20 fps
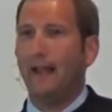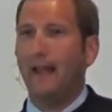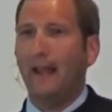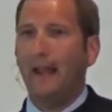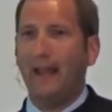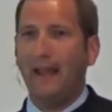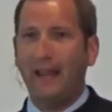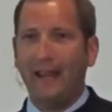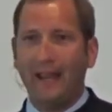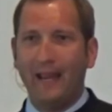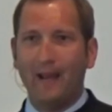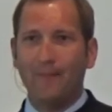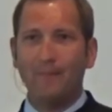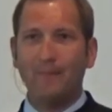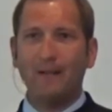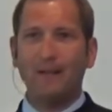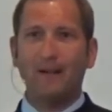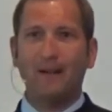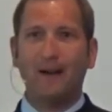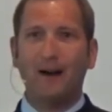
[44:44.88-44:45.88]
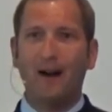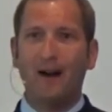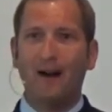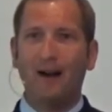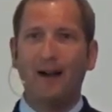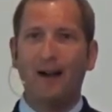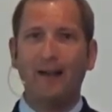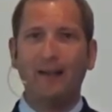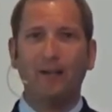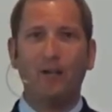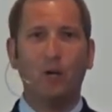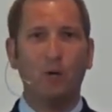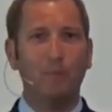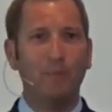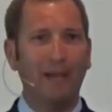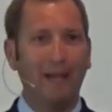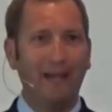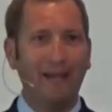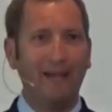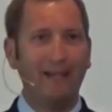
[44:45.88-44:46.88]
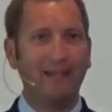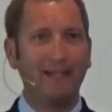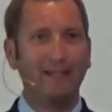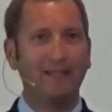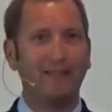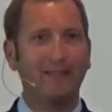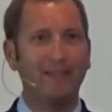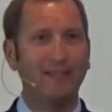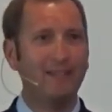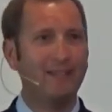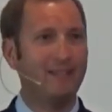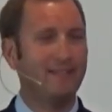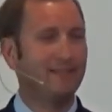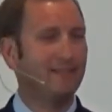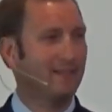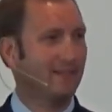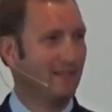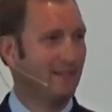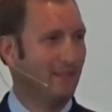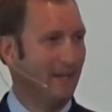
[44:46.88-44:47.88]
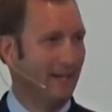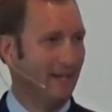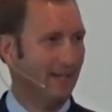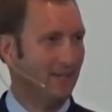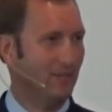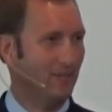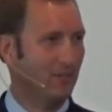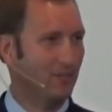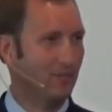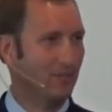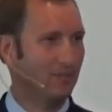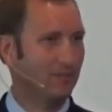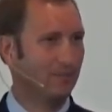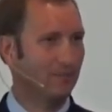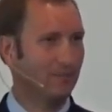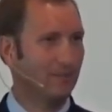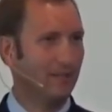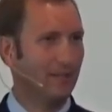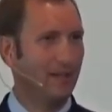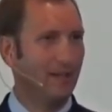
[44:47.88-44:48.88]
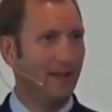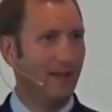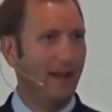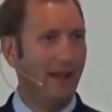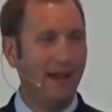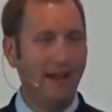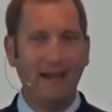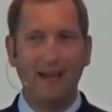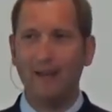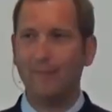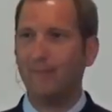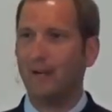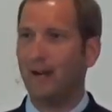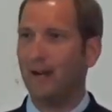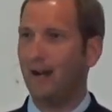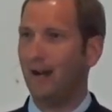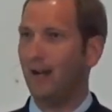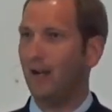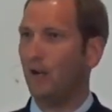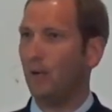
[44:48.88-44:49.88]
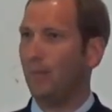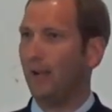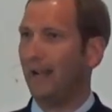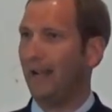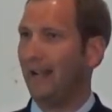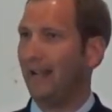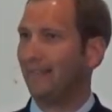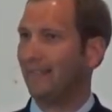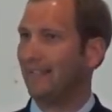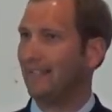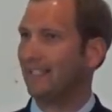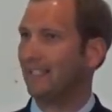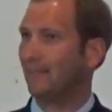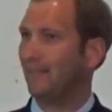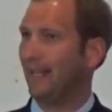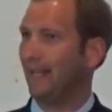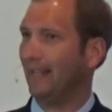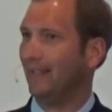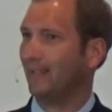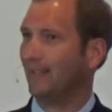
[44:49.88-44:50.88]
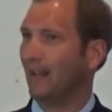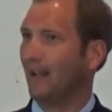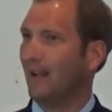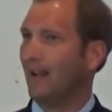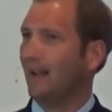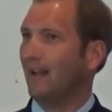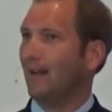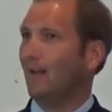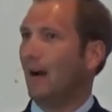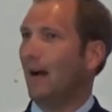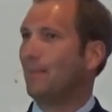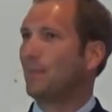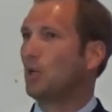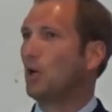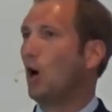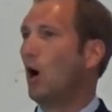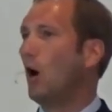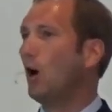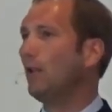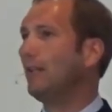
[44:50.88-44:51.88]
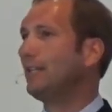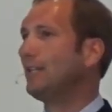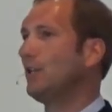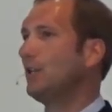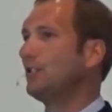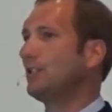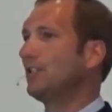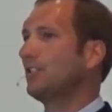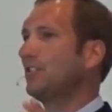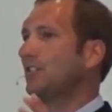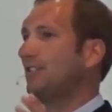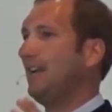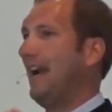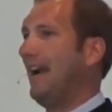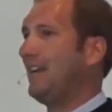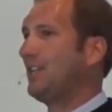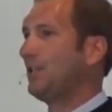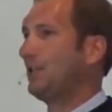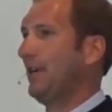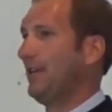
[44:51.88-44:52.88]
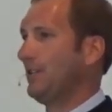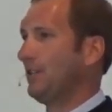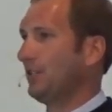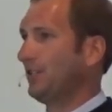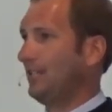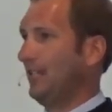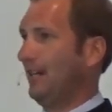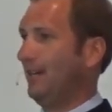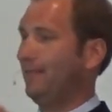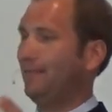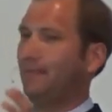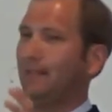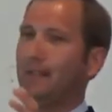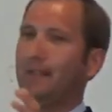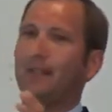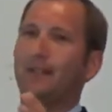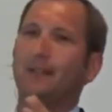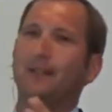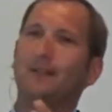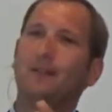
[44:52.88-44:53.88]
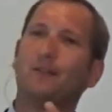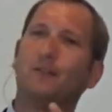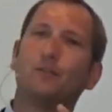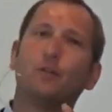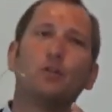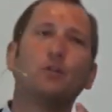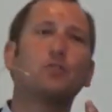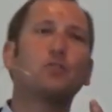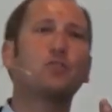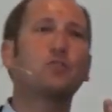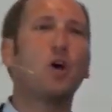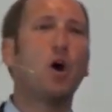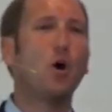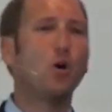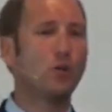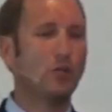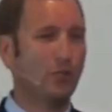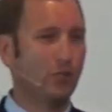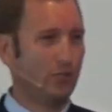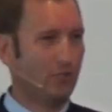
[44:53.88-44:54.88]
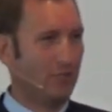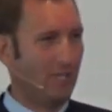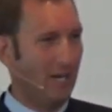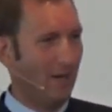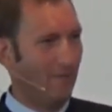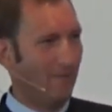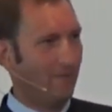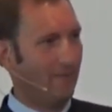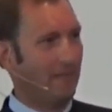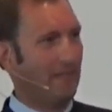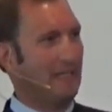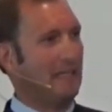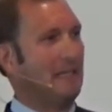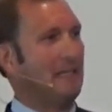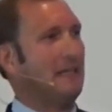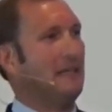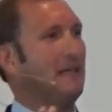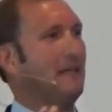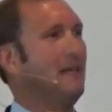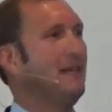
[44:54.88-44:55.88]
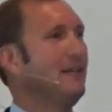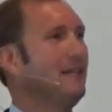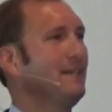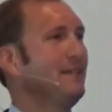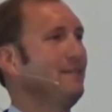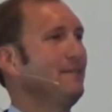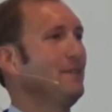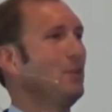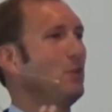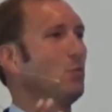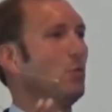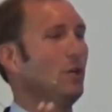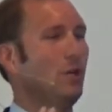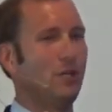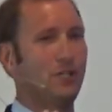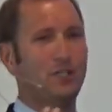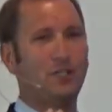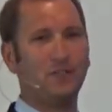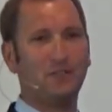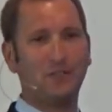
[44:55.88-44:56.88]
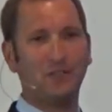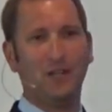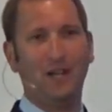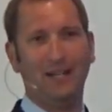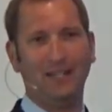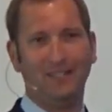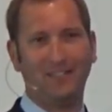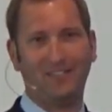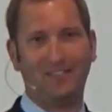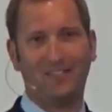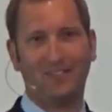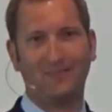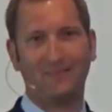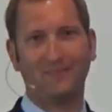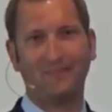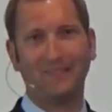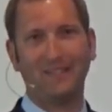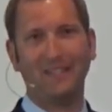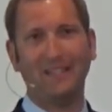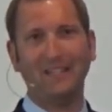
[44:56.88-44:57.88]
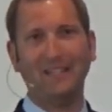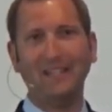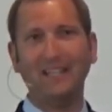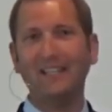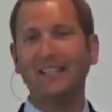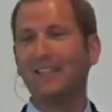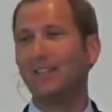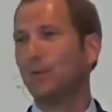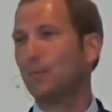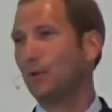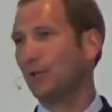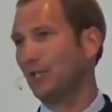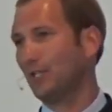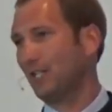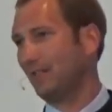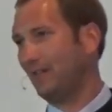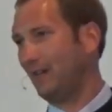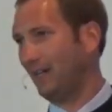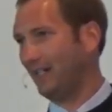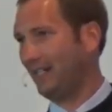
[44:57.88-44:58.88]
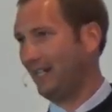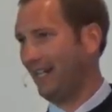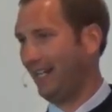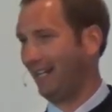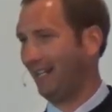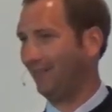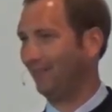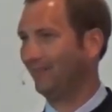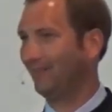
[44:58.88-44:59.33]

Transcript: am I obeying these commands? Am I obeying these commands? I'm calling you to saturate yourself, to soak yourself in the words of Christ, in the words of our King,